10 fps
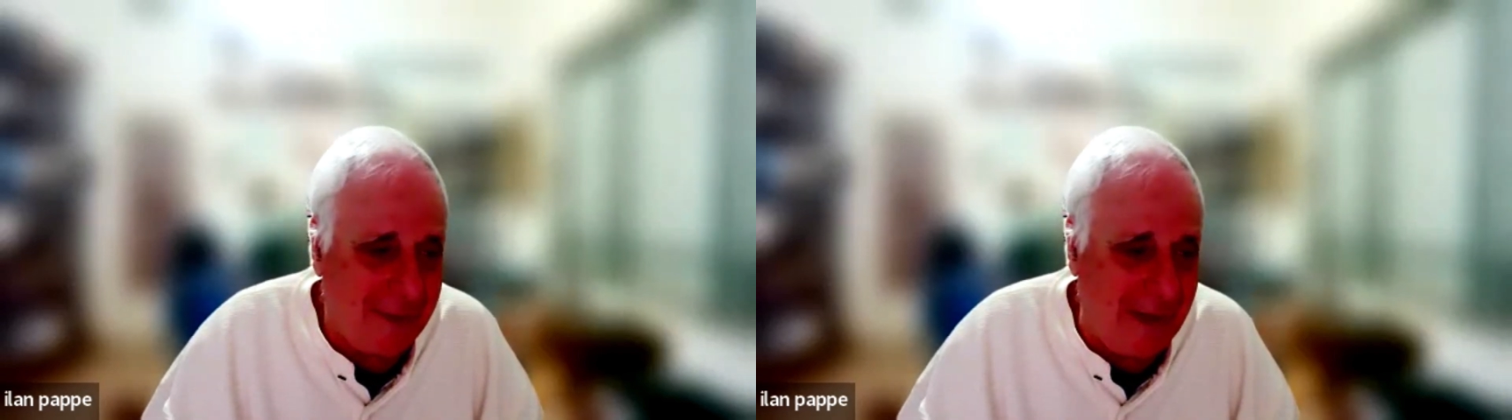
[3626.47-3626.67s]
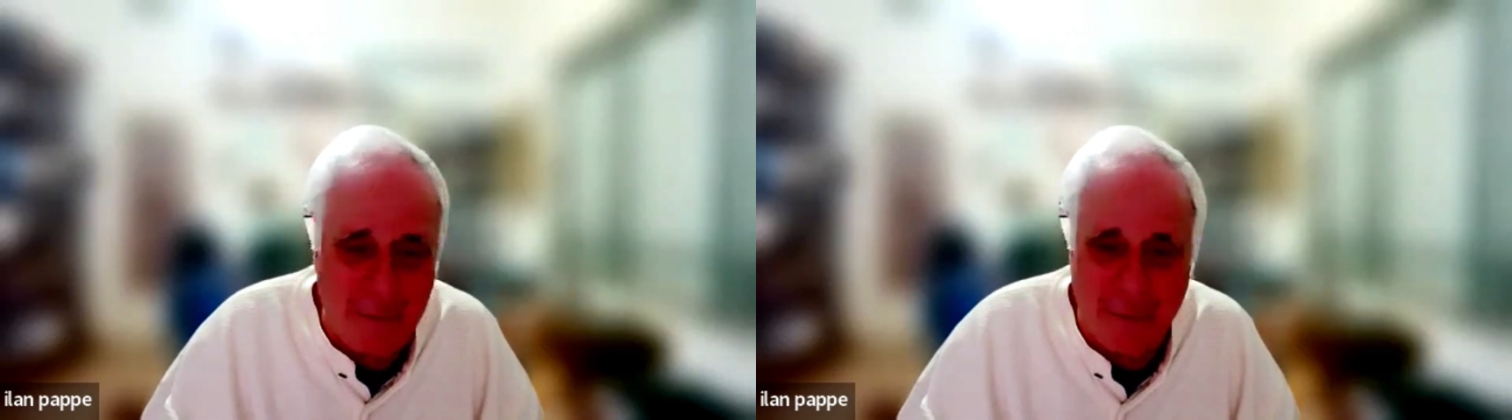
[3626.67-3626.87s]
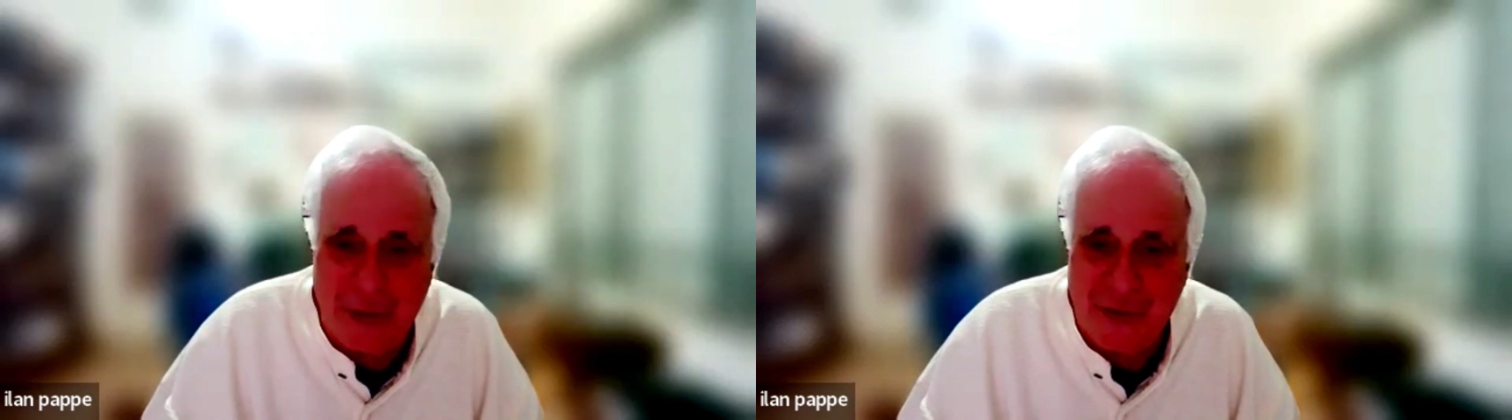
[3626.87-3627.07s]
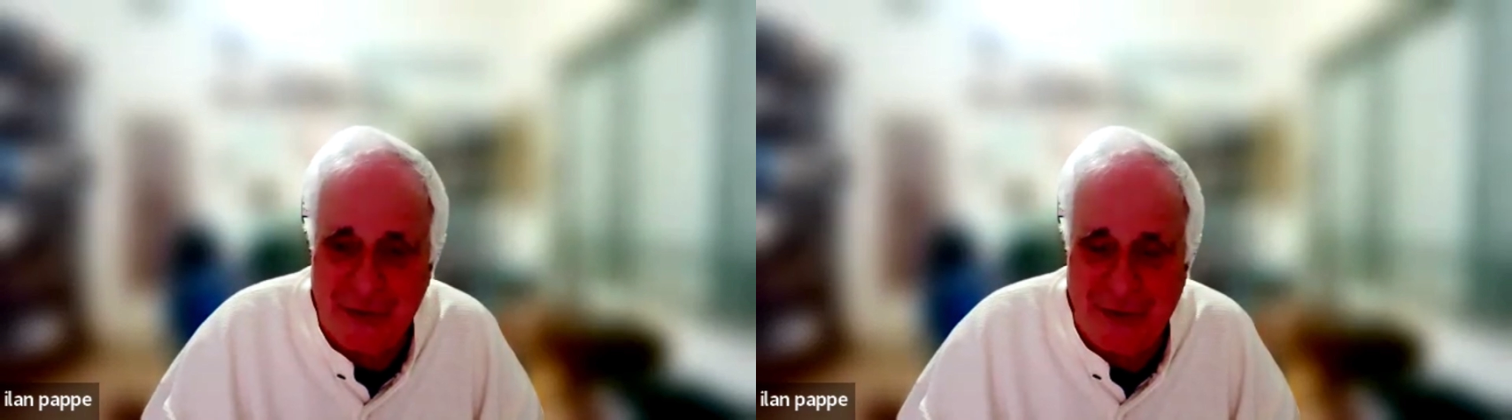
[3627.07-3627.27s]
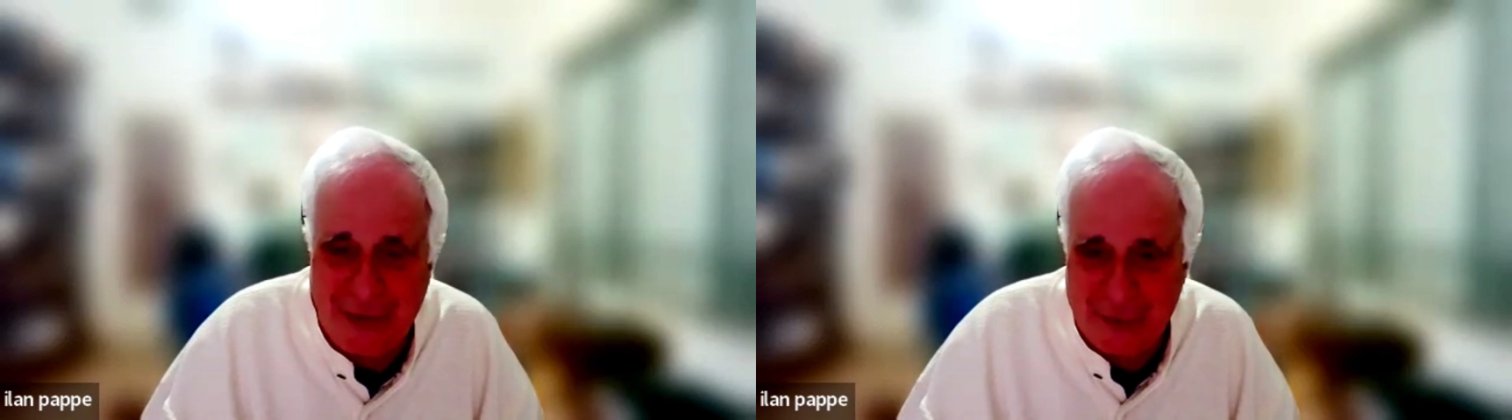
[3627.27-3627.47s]

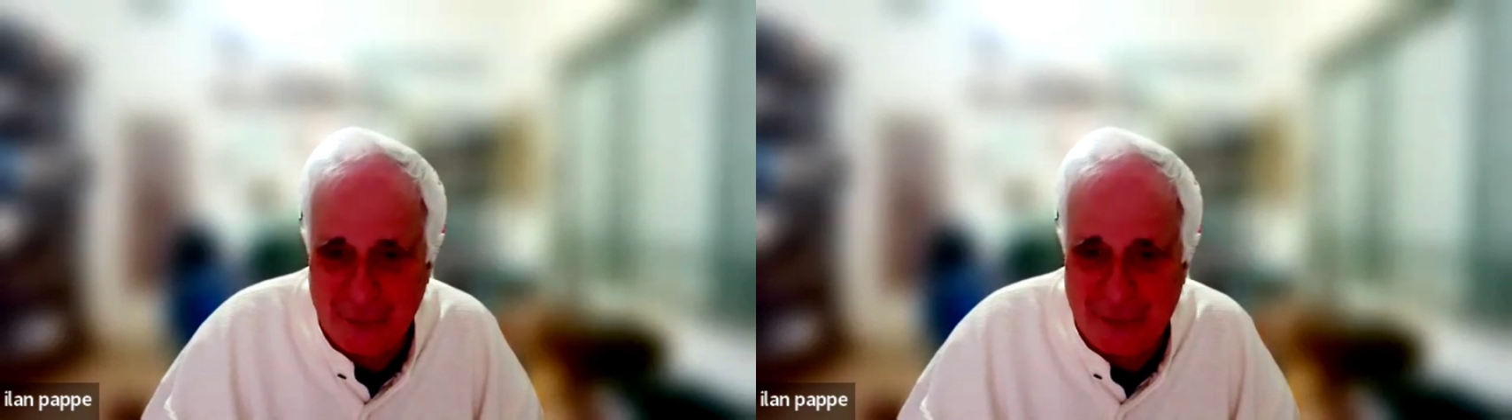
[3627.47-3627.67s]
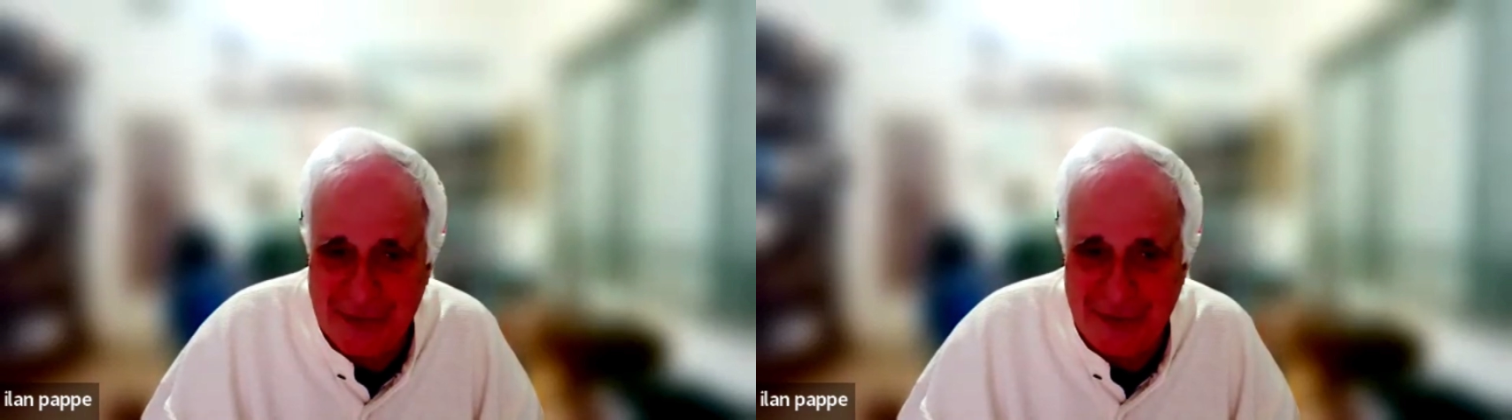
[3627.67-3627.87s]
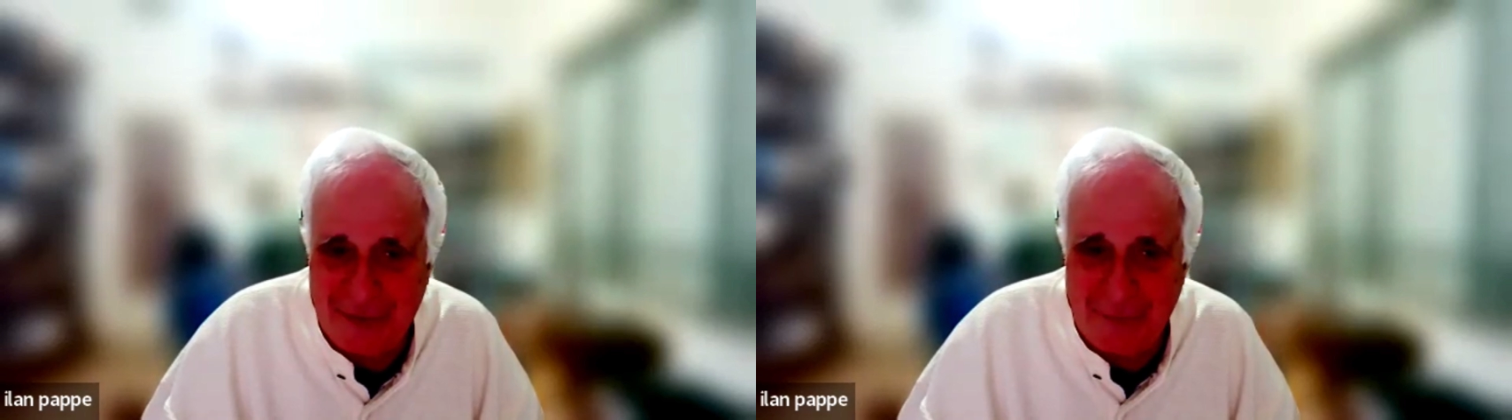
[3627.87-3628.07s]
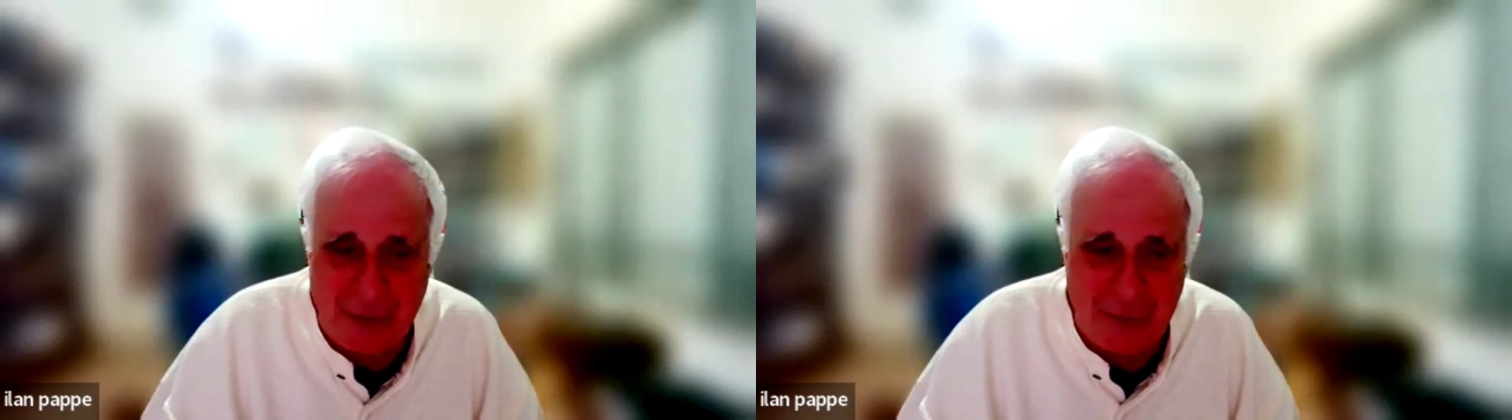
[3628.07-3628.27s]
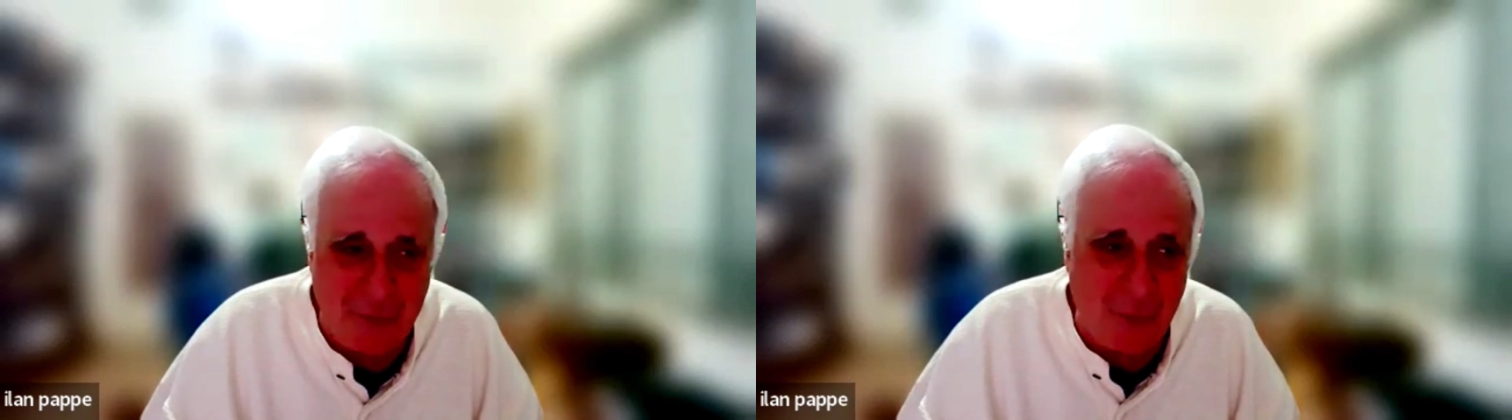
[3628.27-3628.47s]
language, and that's what I said
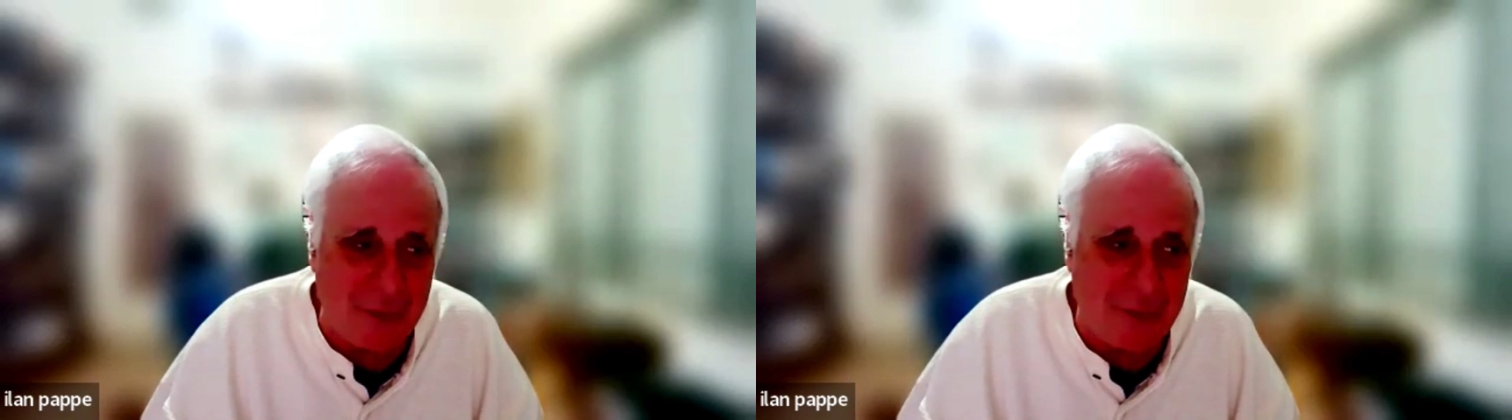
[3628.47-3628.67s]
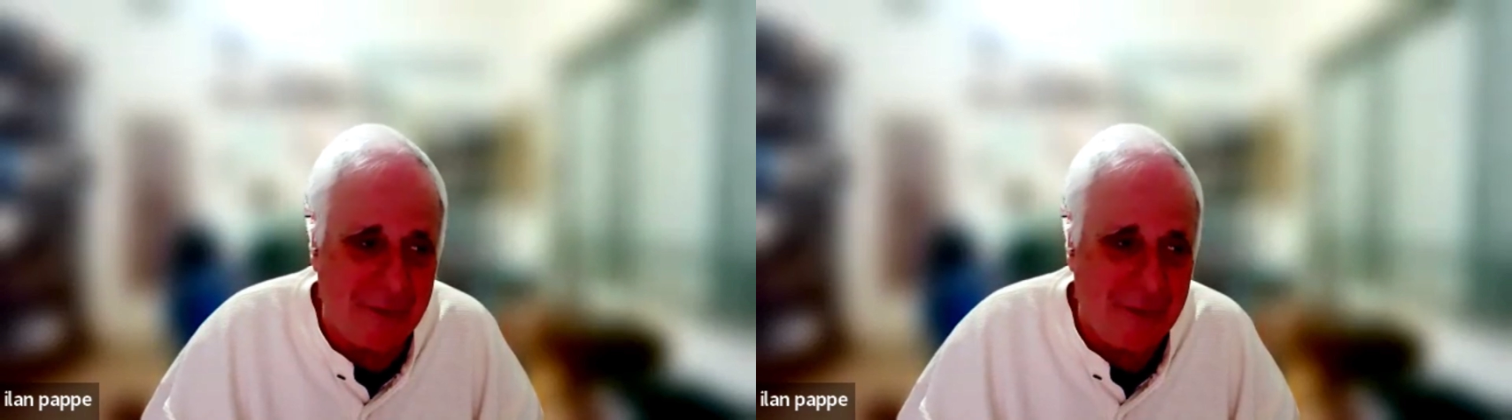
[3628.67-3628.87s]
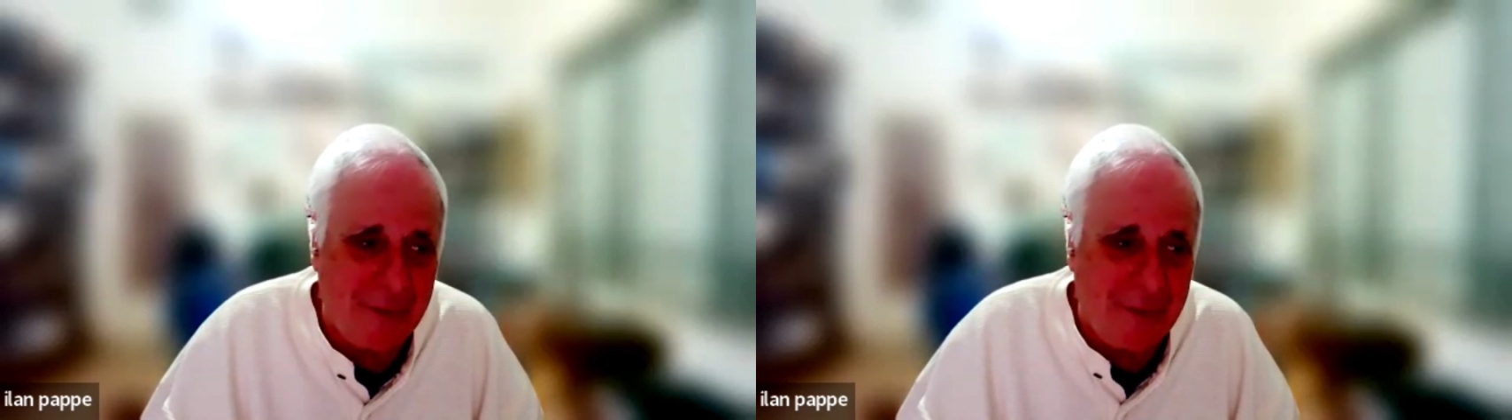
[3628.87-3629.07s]
in my talk.